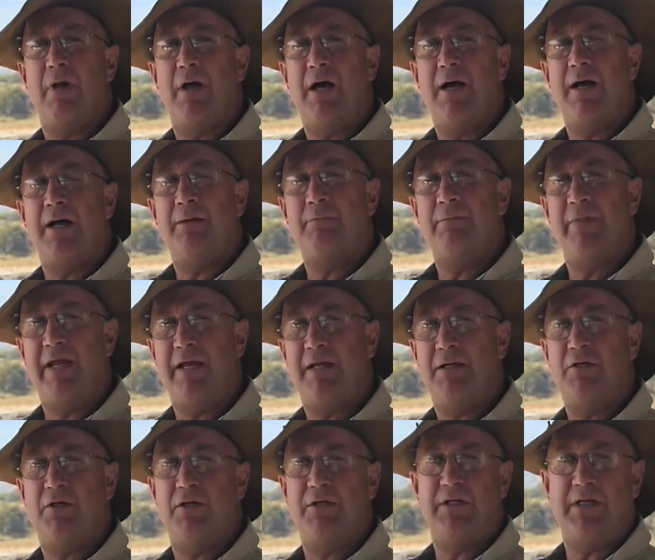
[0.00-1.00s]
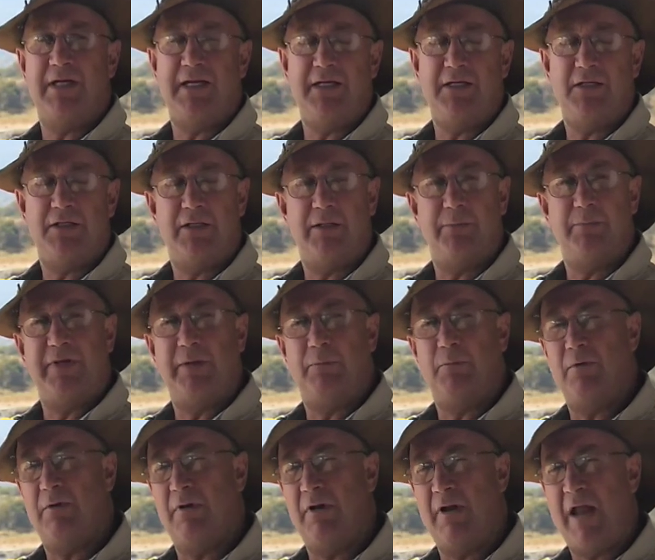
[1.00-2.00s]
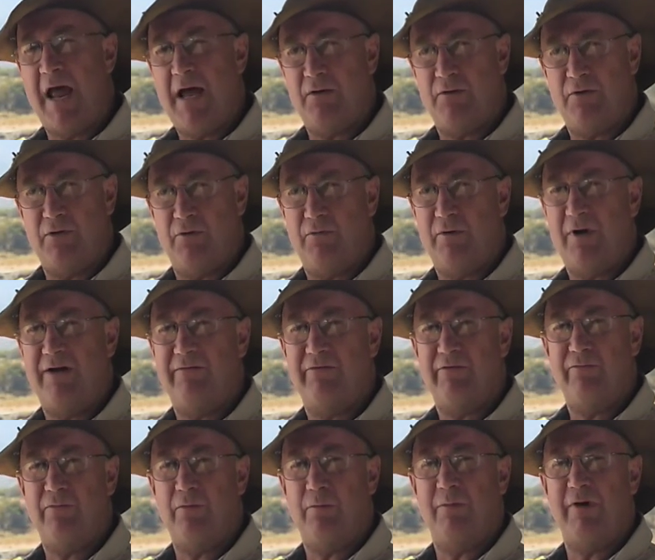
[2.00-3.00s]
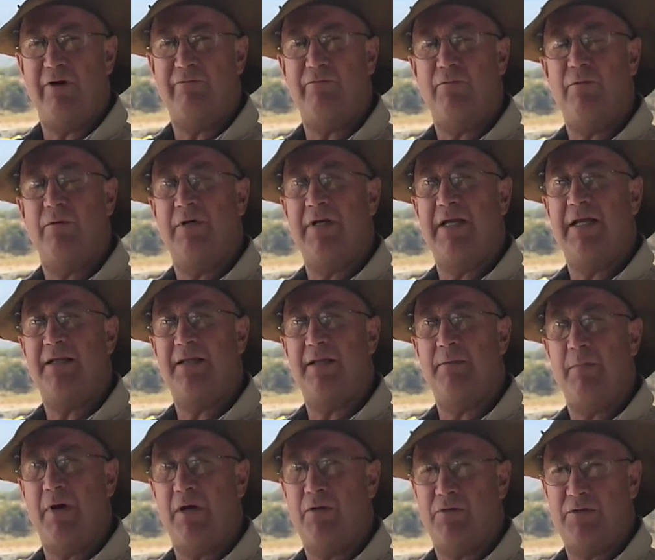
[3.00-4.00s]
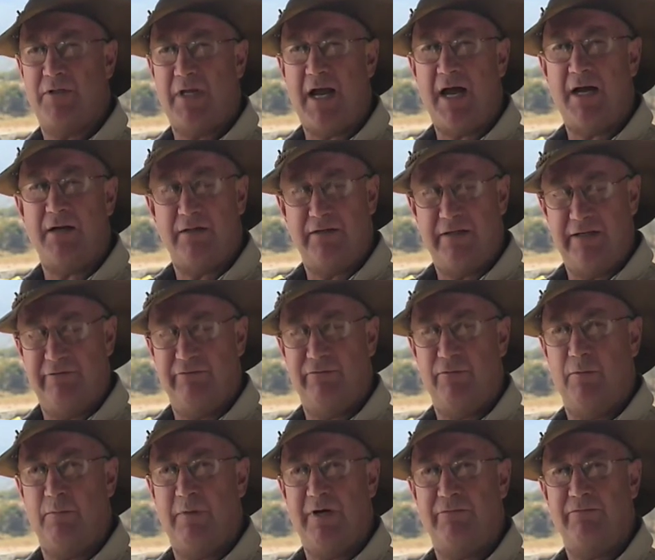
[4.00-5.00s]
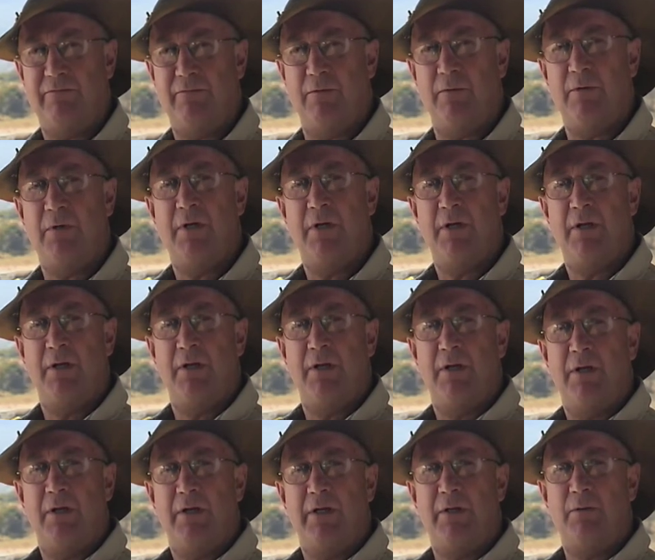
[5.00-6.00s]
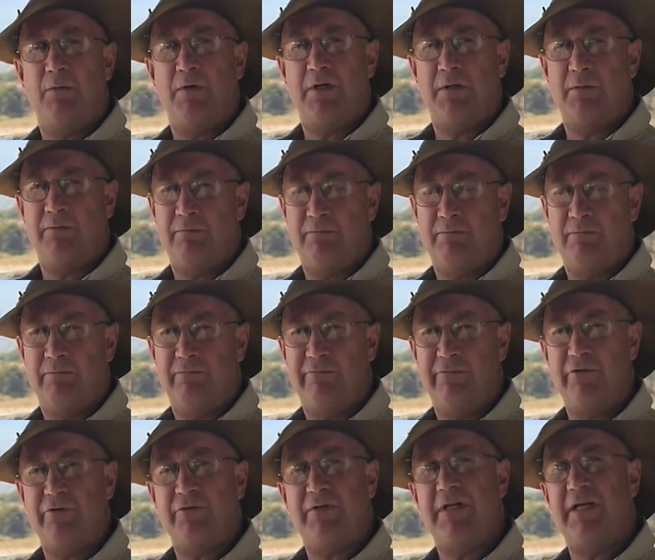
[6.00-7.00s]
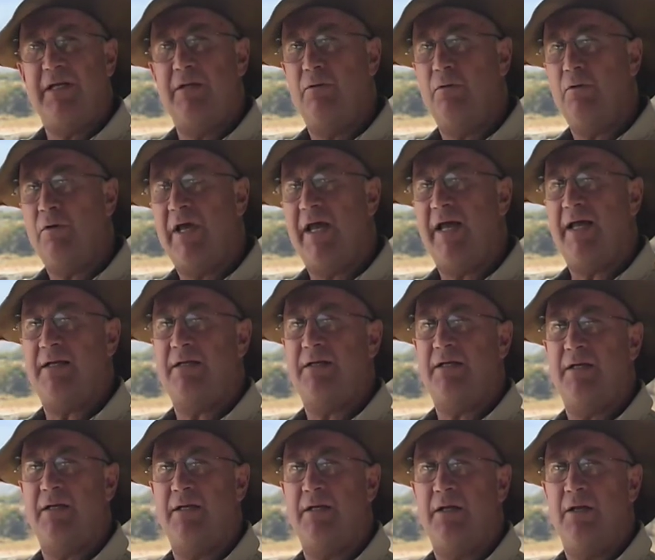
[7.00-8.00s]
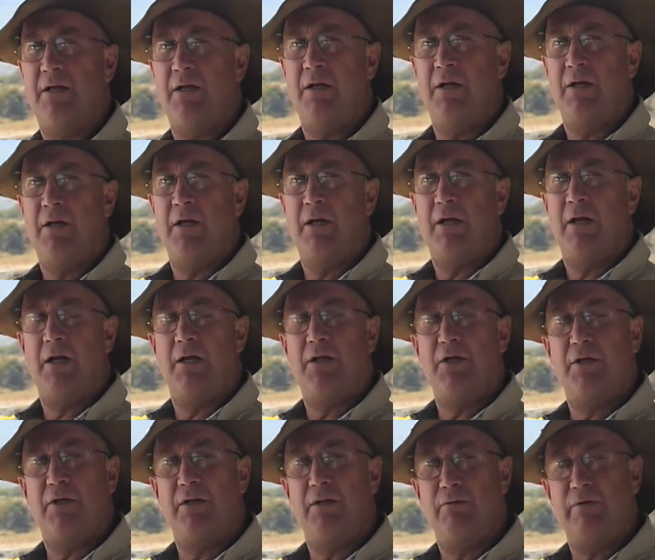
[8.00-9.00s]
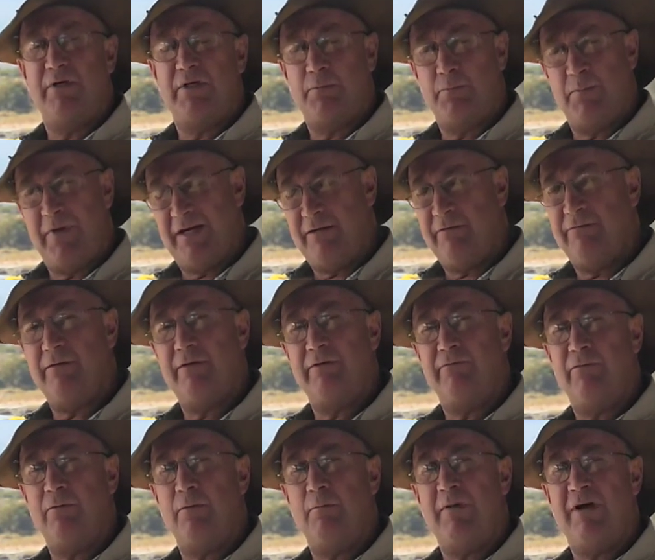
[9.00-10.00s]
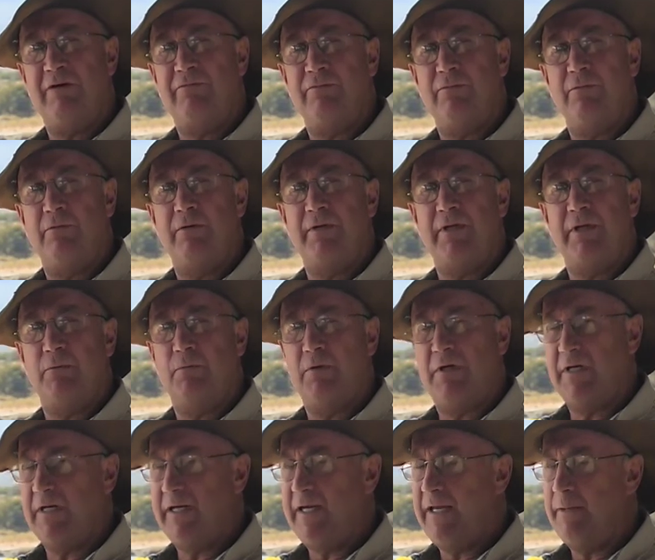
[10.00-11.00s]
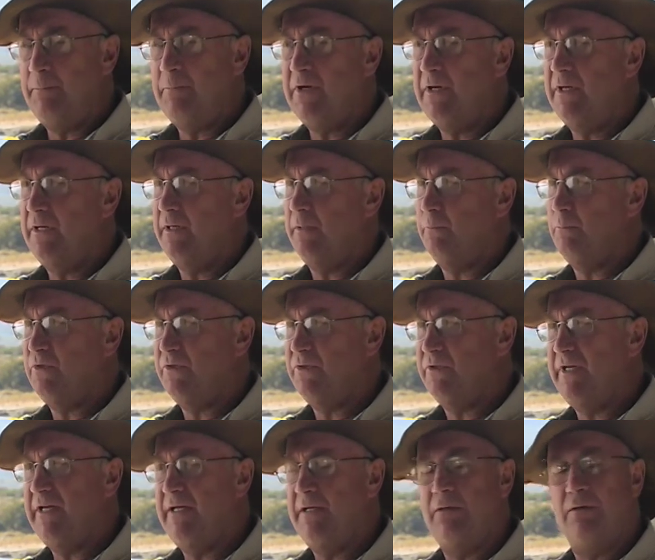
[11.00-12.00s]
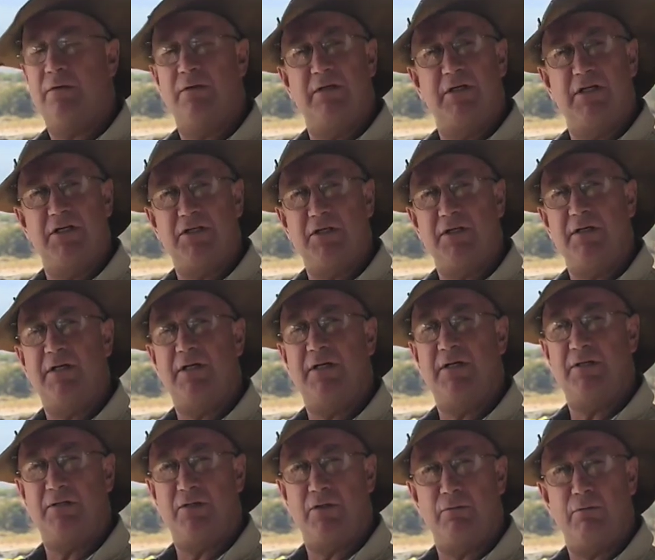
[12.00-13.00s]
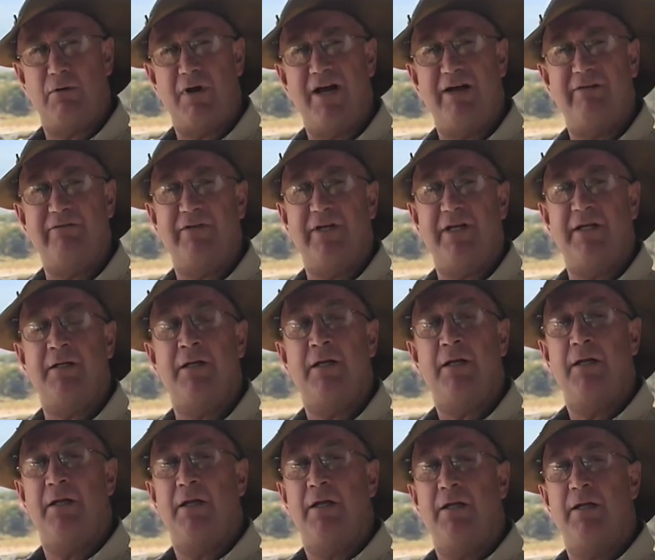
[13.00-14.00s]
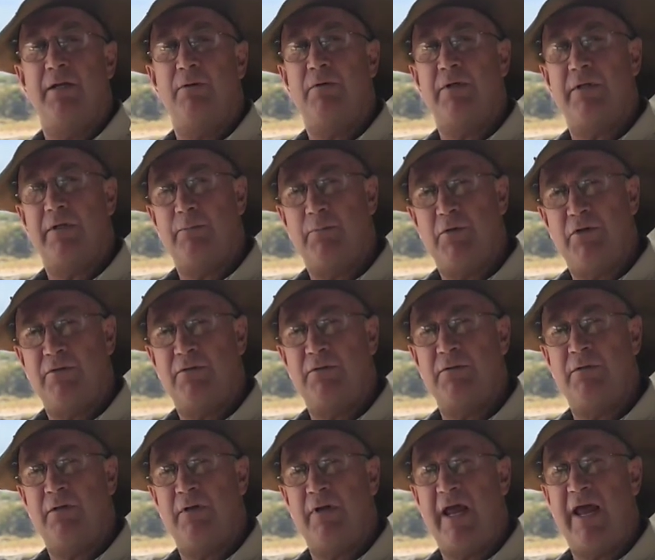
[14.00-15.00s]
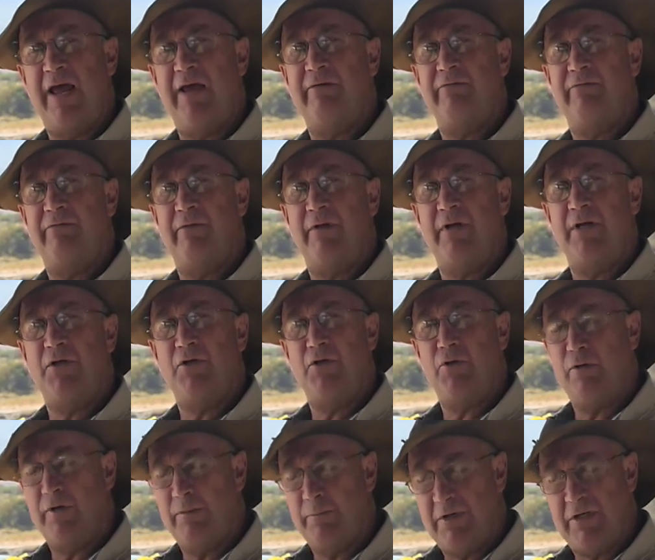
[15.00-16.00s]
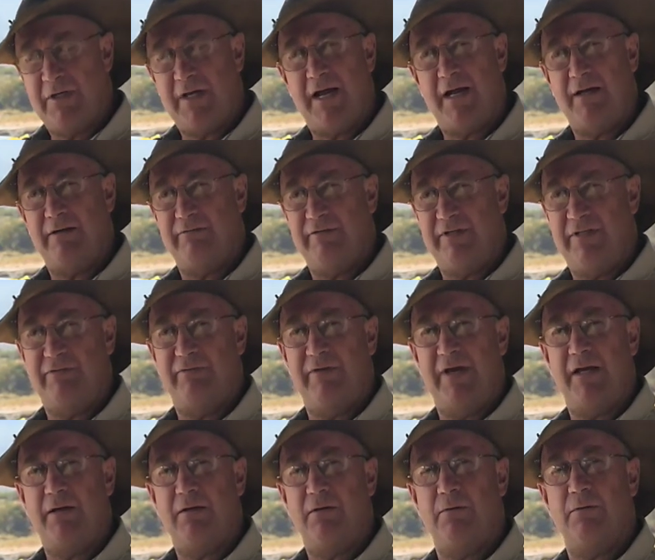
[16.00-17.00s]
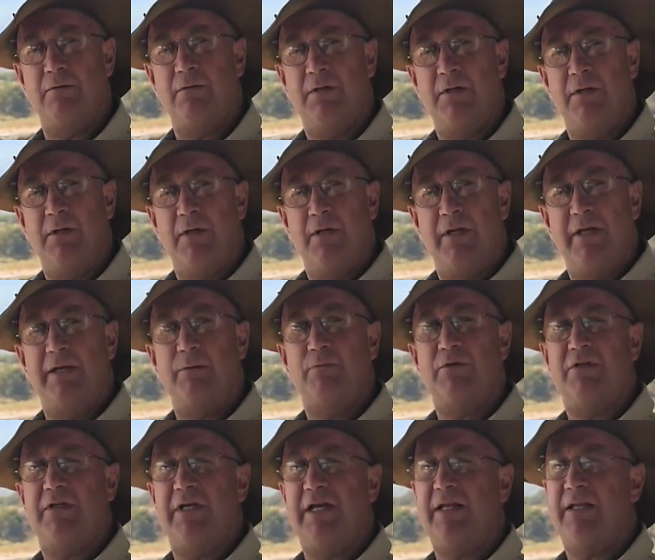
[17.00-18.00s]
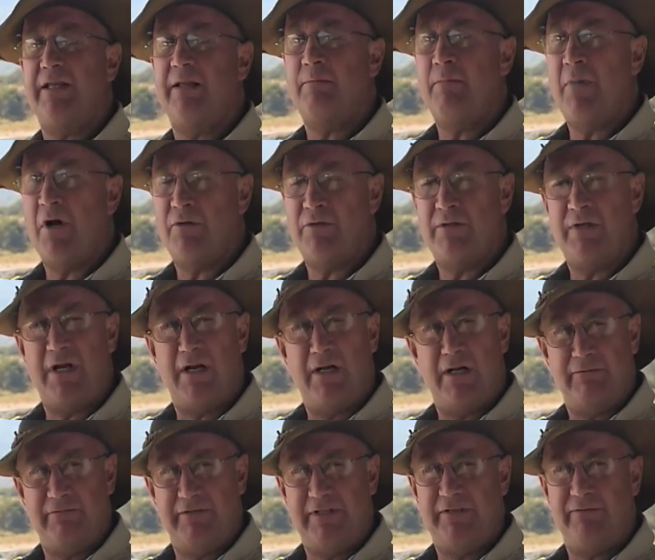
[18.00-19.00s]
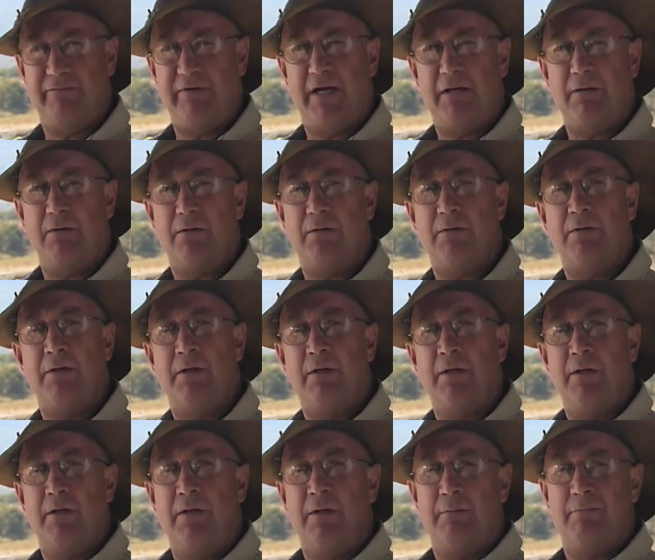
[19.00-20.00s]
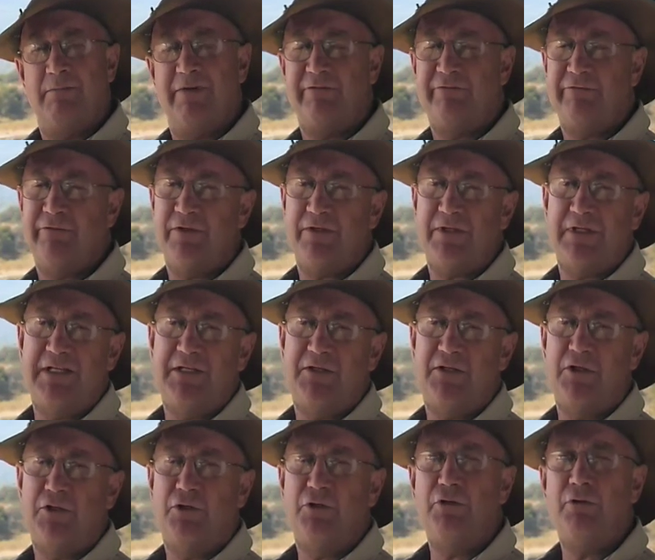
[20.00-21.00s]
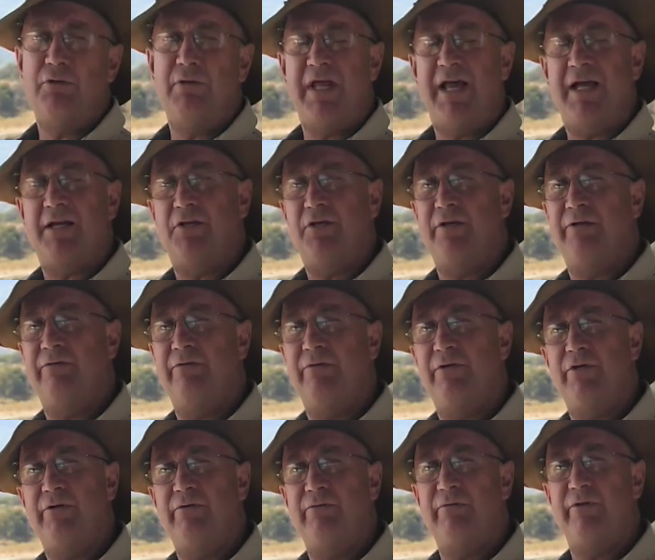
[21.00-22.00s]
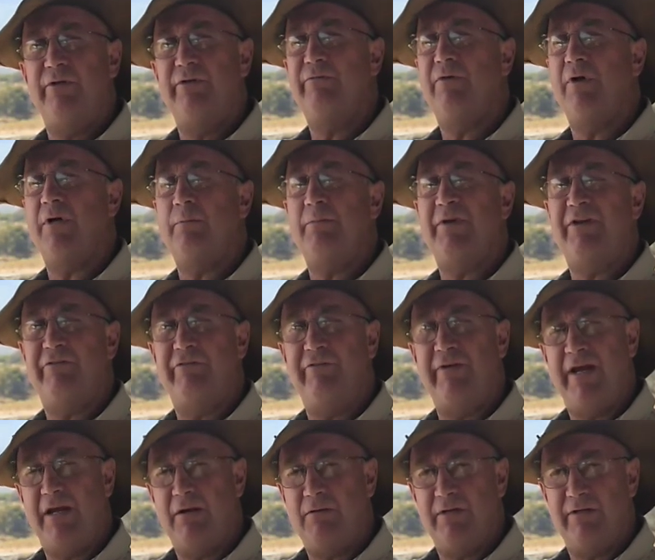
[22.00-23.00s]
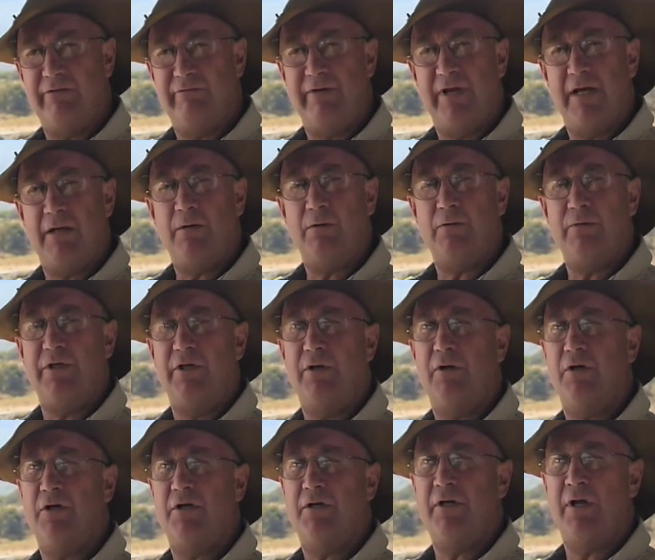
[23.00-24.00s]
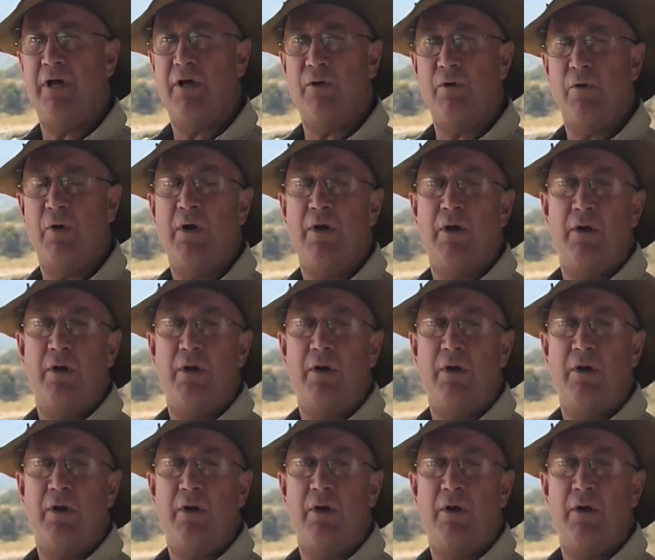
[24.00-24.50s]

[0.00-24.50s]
I'm here to teach the people on how to drive a 4x4 and get the most out of their 4x4. You want to firstly look at the respect for the 4x4. You want to keep it in a pristine condition that it's arrived in. You want the person to have enjoyment out of his vehicle. He wants to get the most out of his vehicle. But firstly, to do that, you've got to be fair on the vehicle. You've got to know